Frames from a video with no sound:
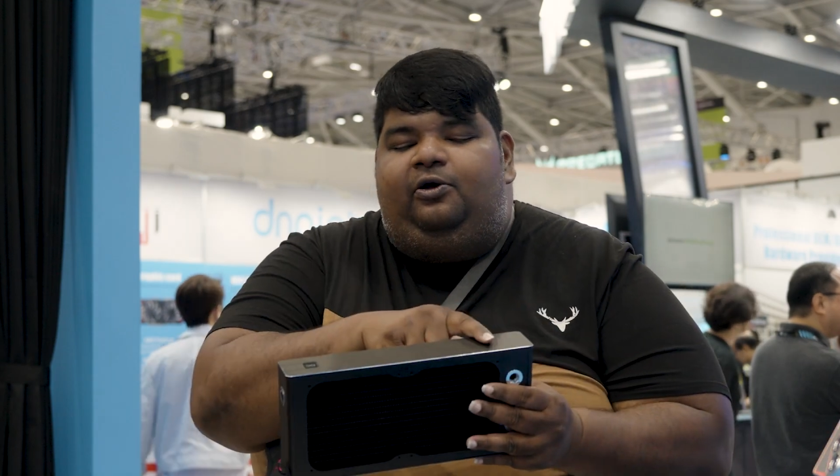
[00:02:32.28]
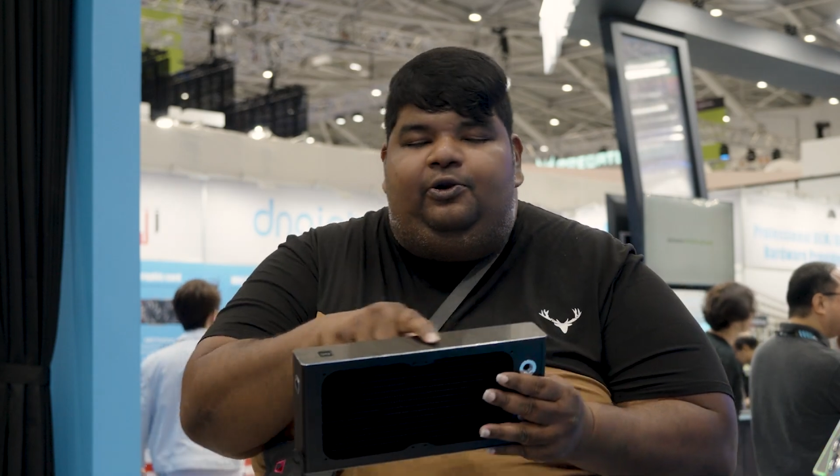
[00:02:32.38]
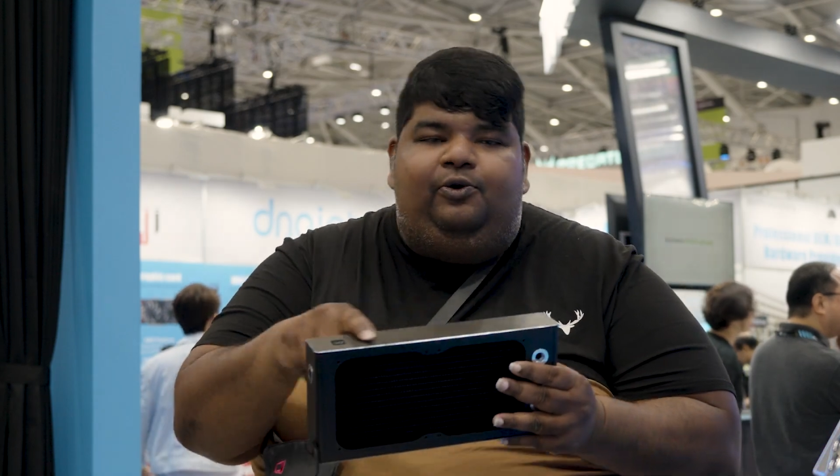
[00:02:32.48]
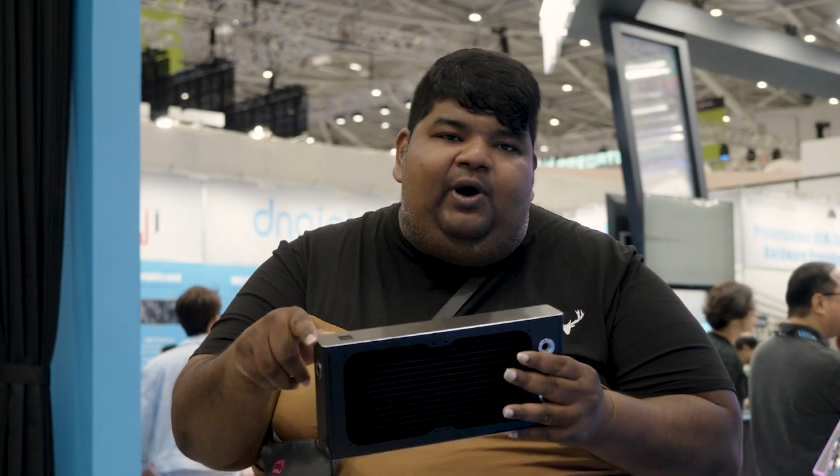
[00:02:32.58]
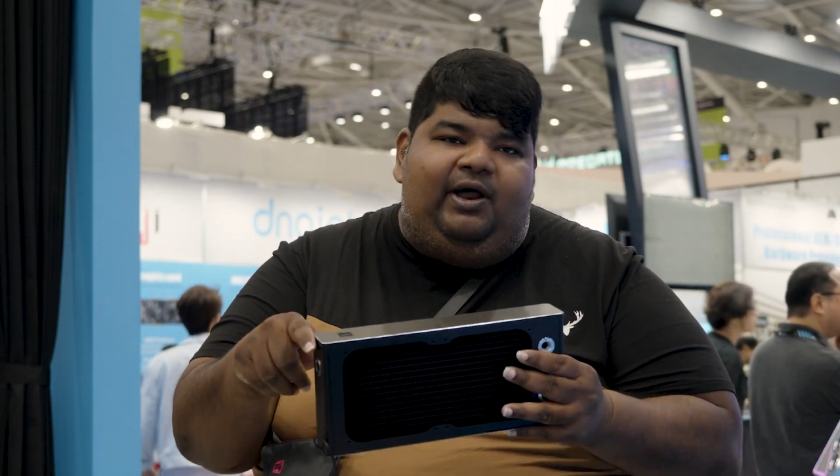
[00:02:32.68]

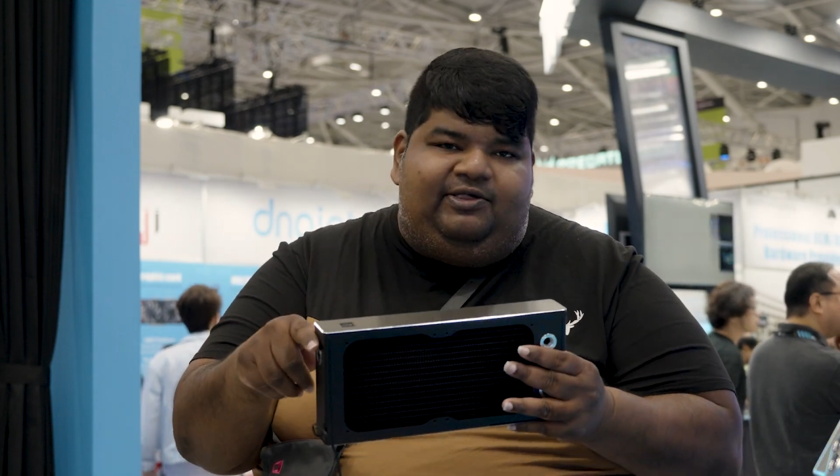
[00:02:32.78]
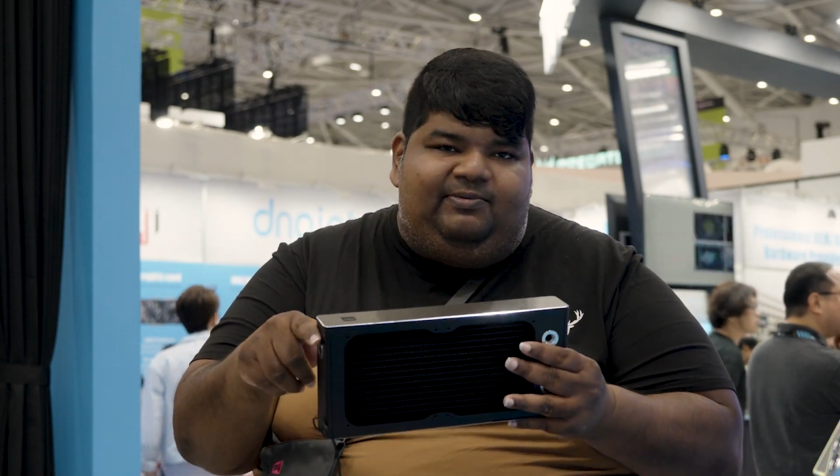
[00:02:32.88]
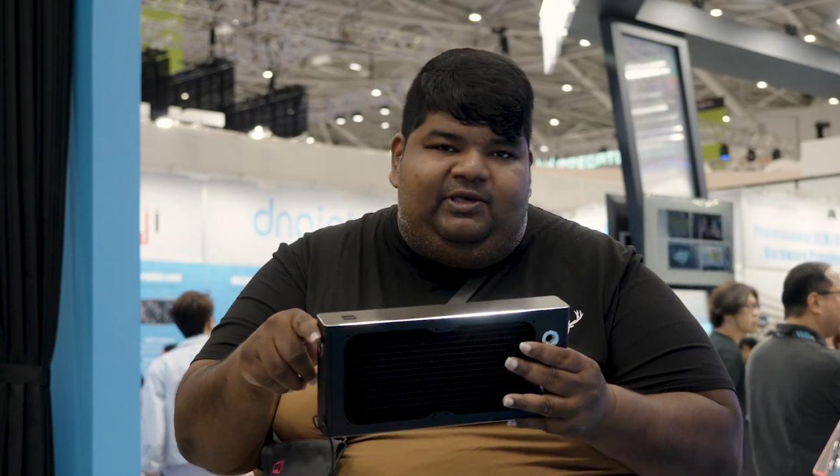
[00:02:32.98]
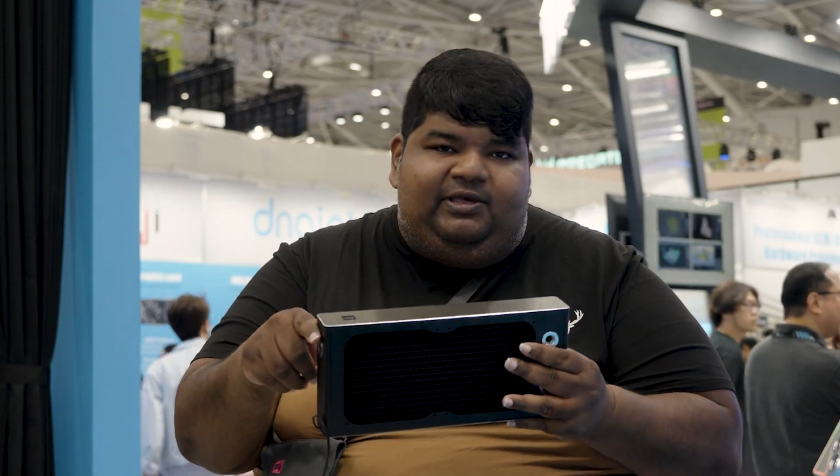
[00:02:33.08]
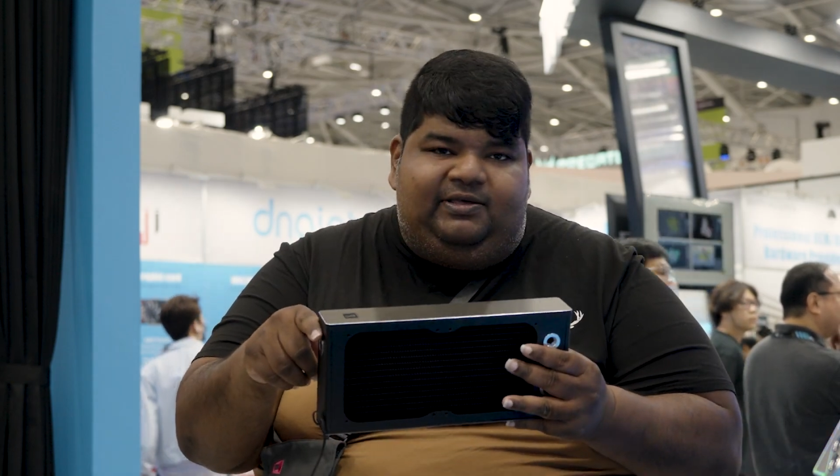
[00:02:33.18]
no
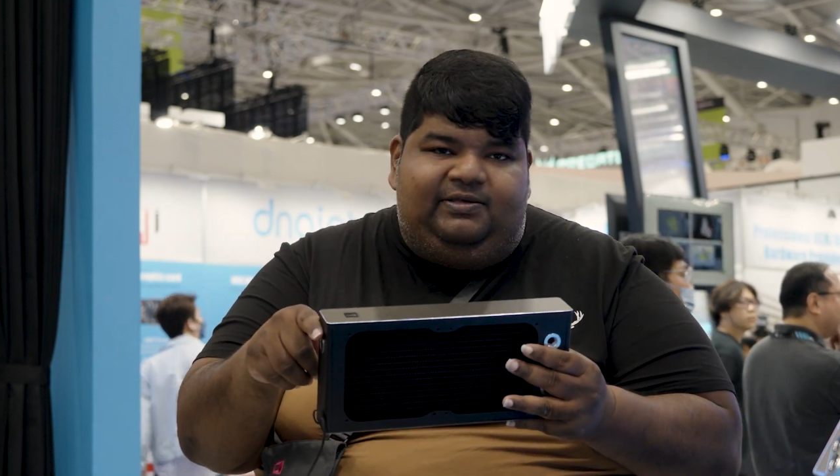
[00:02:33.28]
RGB.